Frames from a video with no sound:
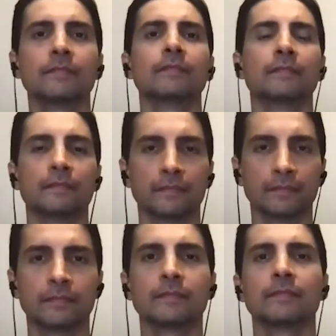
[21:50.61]

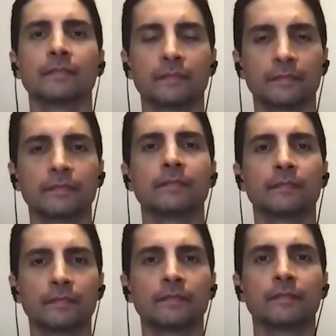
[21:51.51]

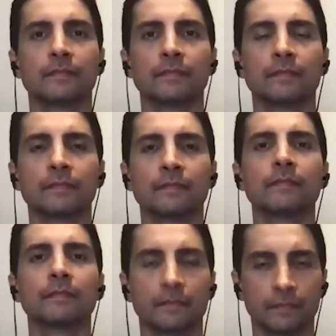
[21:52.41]

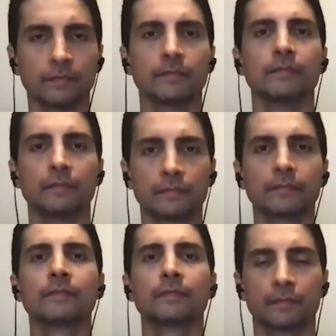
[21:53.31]

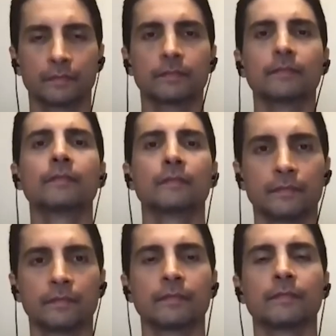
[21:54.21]

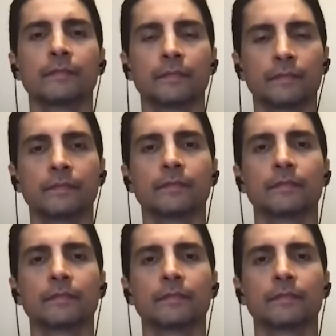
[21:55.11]
(not speaking)